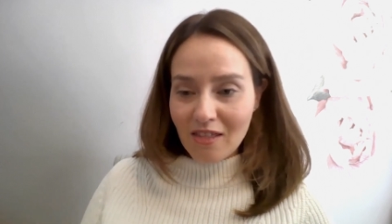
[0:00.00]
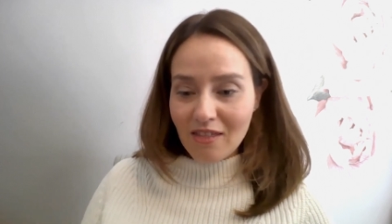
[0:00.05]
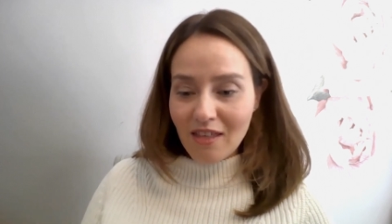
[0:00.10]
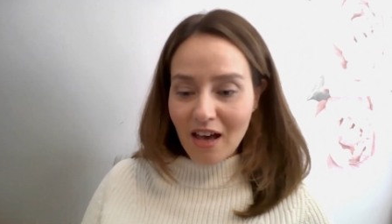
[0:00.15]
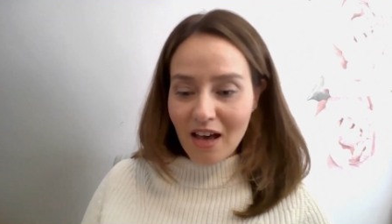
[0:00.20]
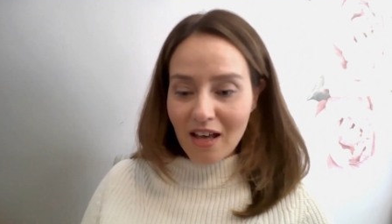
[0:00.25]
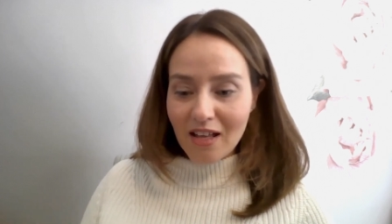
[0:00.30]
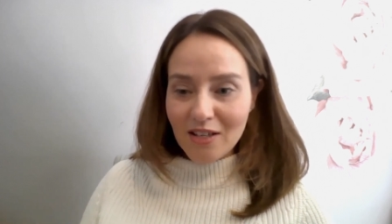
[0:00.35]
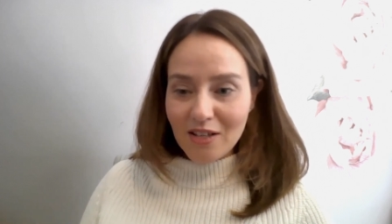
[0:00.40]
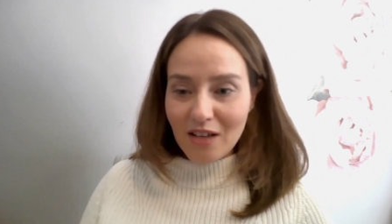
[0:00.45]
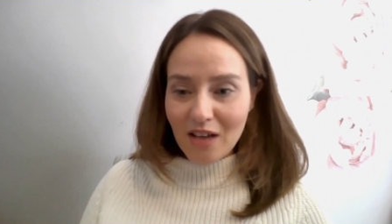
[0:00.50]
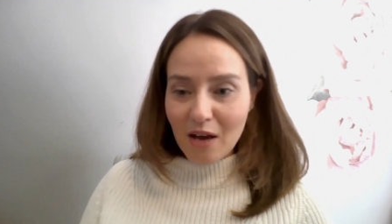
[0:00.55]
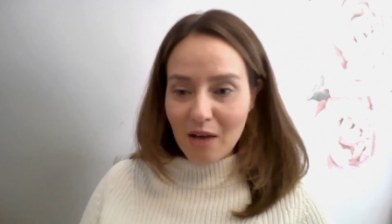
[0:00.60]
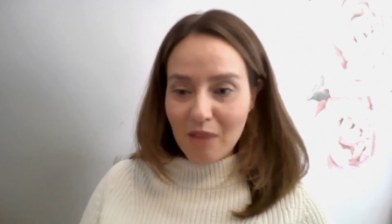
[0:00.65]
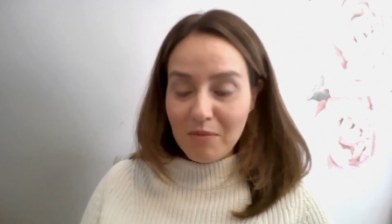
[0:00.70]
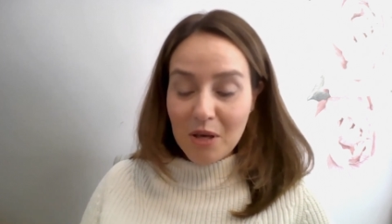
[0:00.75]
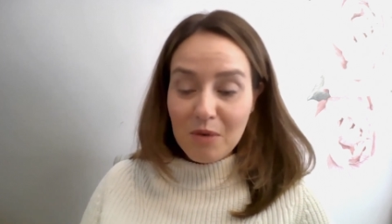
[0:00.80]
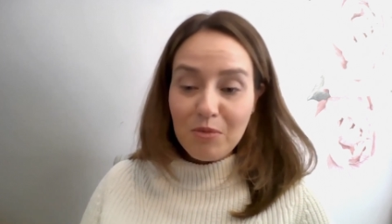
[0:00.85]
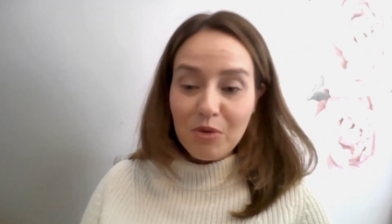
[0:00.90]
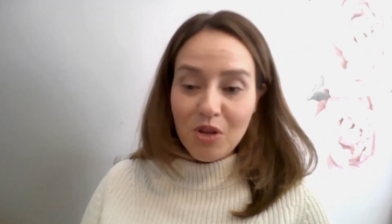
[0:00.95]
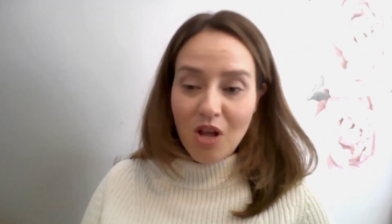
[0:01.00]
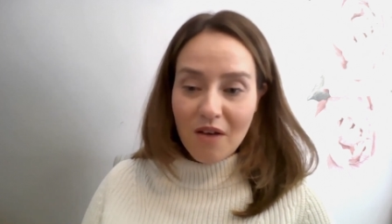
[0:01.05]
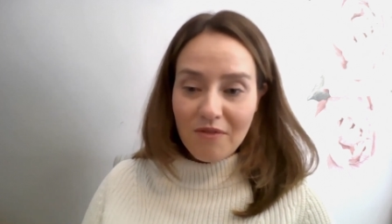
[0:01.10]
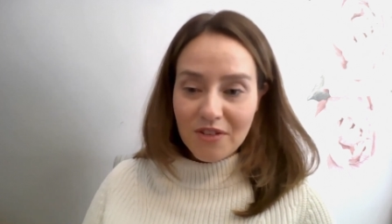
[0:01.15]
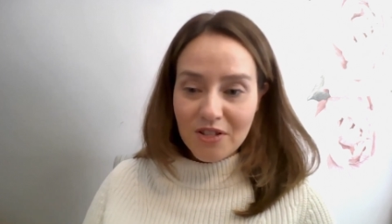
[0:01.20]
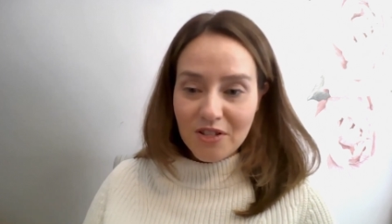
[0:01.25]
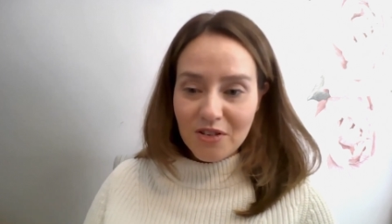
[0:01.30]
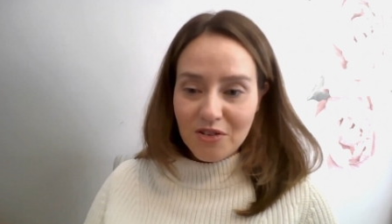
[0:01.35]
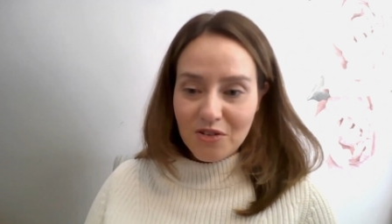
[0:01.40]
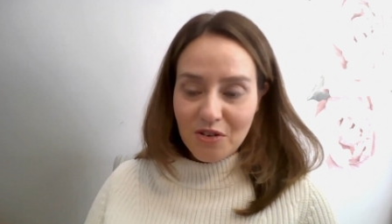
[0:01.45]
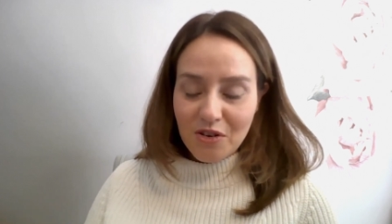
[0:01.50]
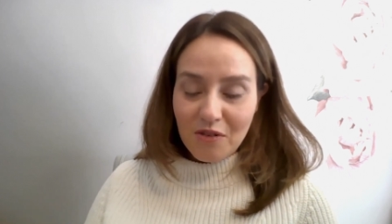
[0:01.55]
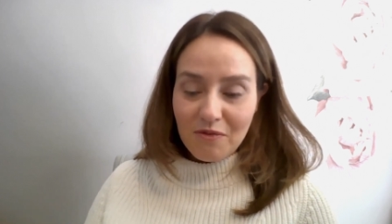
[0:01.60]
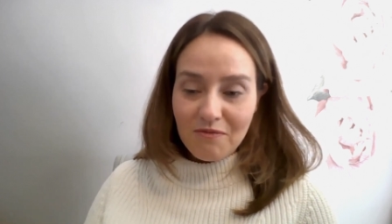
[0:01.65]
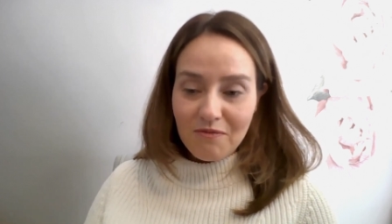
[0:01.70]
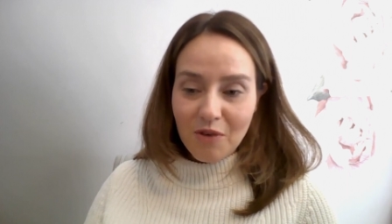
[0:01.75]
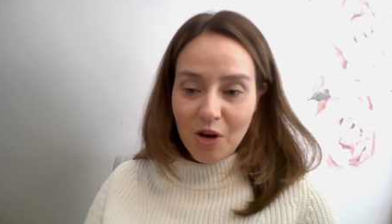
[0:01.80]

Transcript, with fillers: that uh, people offices are,